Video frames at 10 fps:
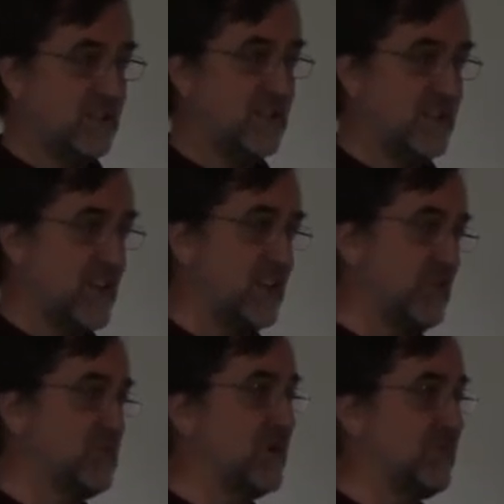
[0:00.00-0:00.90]
and that is
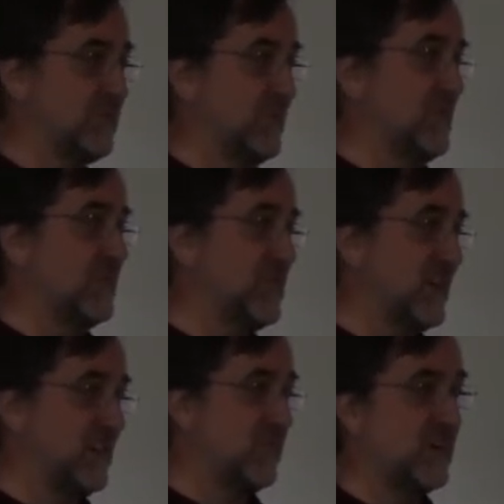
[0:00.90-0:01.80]
probably the
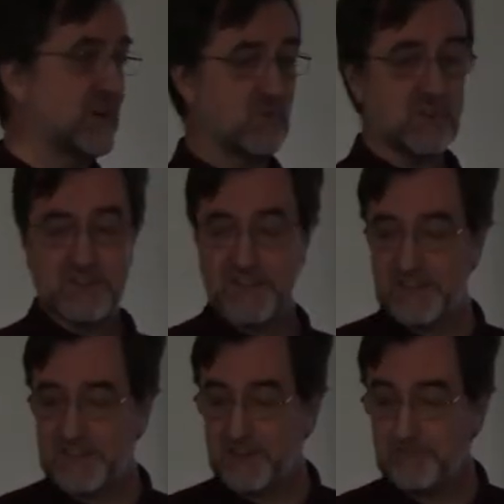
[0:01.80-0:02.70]
Chinese firewall
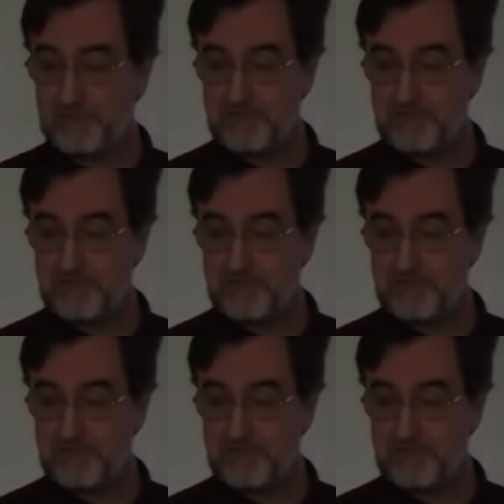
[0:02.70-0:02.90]
kicking in.